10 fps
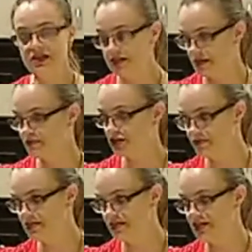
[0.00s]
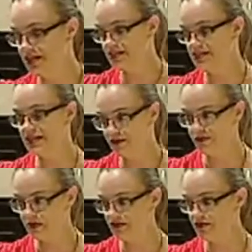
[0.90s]
sometimes you to give it a
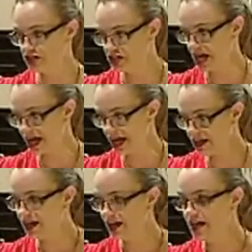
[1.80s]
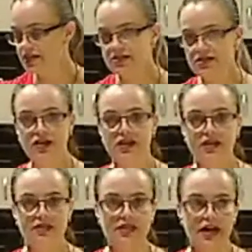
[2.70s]
bit of a shake so that